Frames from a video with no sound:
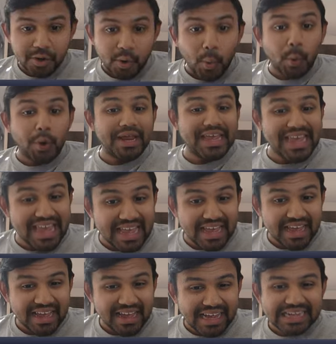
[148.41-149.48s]
Or
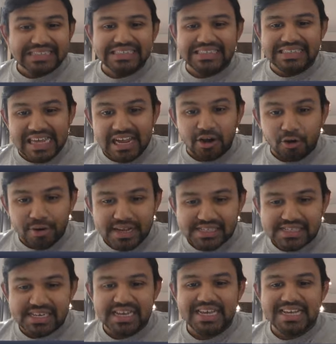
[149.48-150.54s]
E,
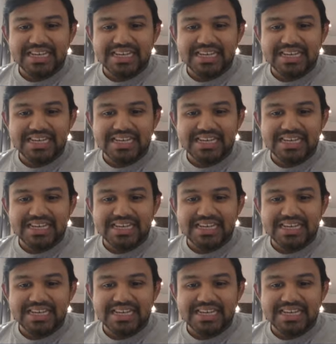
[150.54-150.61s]
decreased